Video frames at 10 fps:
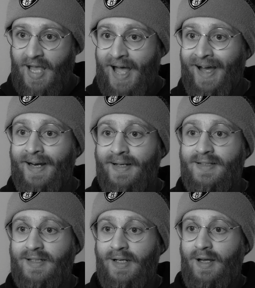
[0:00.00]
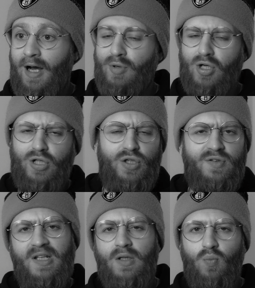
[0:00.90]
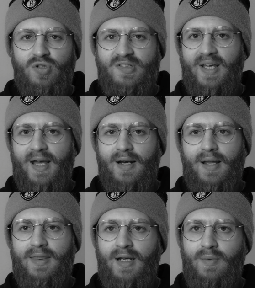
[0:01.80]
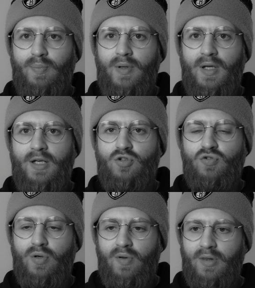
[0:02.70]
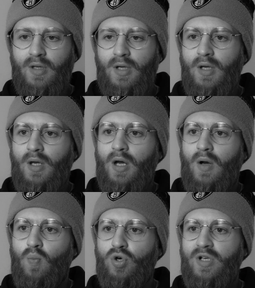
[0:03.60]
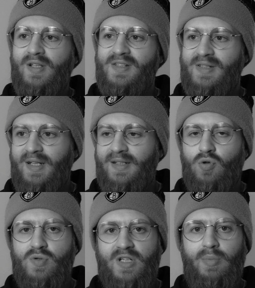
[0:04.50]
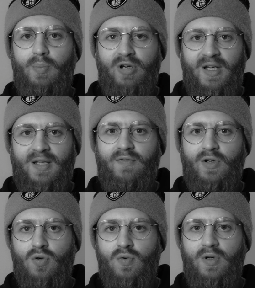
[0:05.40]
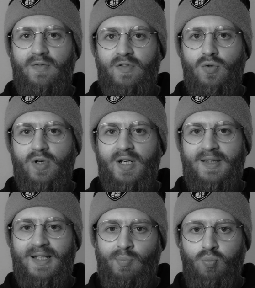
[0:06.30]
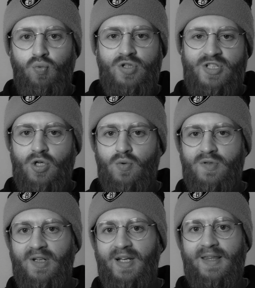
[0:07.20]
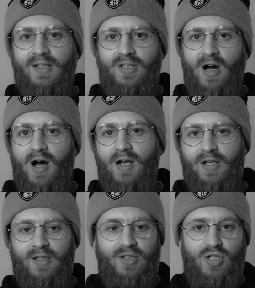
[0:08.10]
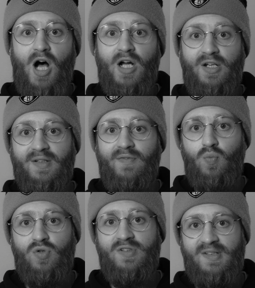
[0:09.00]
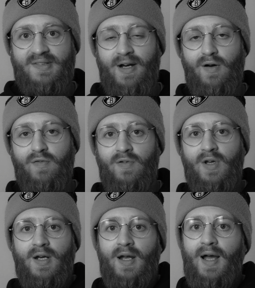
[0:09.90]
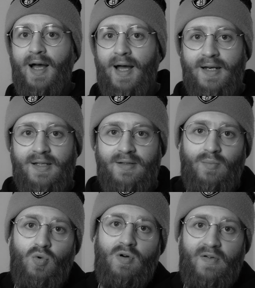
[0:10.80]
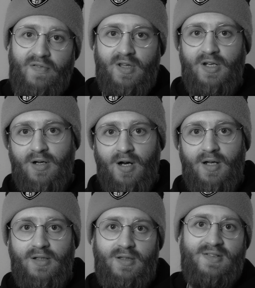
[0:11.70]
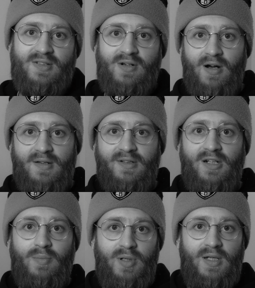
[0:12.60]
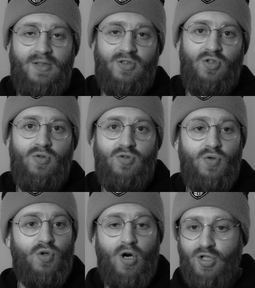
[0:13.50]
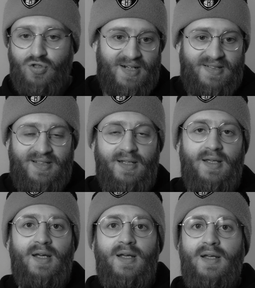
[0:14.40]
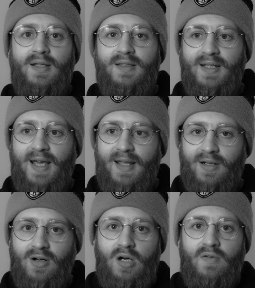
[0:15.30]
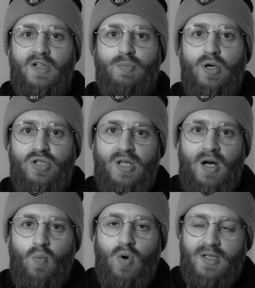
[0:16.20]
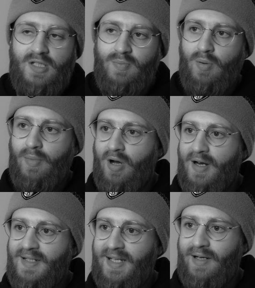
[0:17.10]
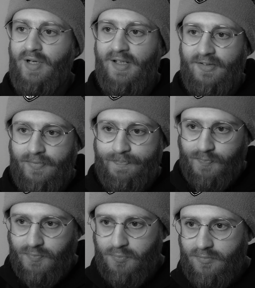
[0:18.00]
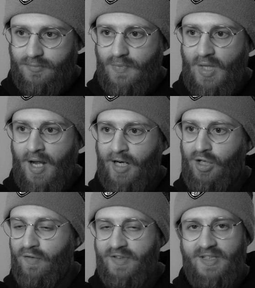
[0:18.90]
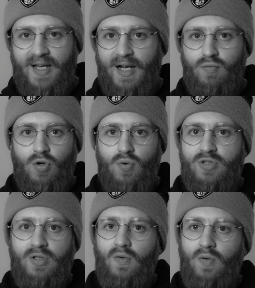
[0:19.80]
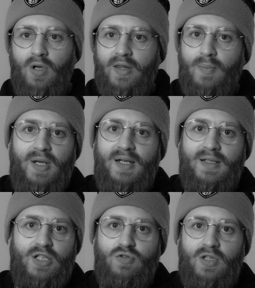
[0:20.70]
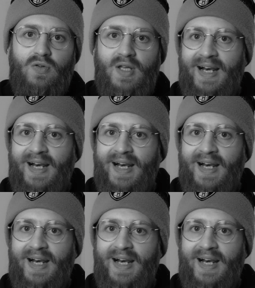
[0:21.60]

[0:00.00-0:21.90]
and I'm not going to use it in the woods again. I think, in truth, woodland scenes are always going to be pretty difficult. If you're in a deep woods, you're always going to get the darkness of the woods itself, and more often than not, the sky is going to be too contrasty to get the kind of exposure that I want. But my idea is, I'd love to take a roll to like the Peak District or the